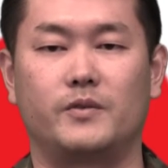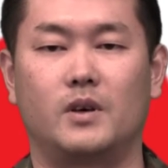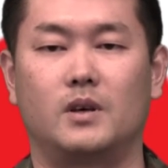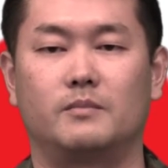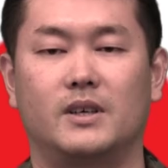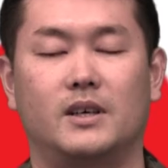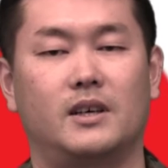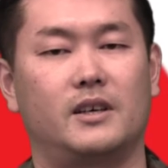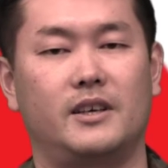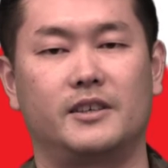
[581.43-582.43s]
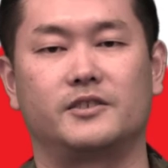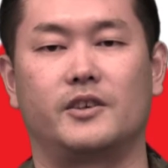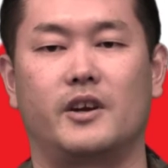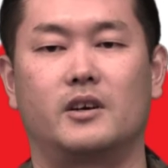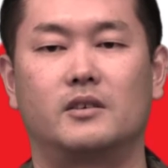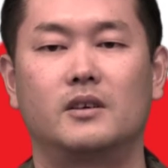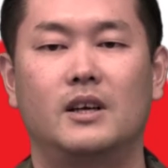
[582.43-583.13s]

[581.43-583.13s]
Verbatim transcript: from uh, Israel